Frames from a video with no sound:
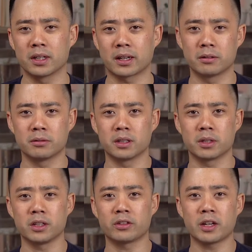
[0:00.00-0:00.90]
Like, what
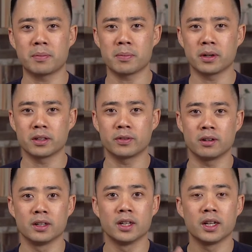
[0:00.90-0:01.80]
do you say to people on the
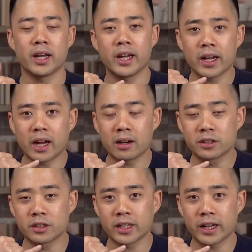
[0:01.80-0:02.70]
phone? Hey, how's
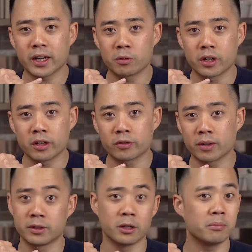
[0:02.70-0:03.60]
your day? Where are you
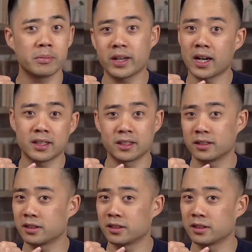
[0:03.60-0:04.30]
from? Don't meander.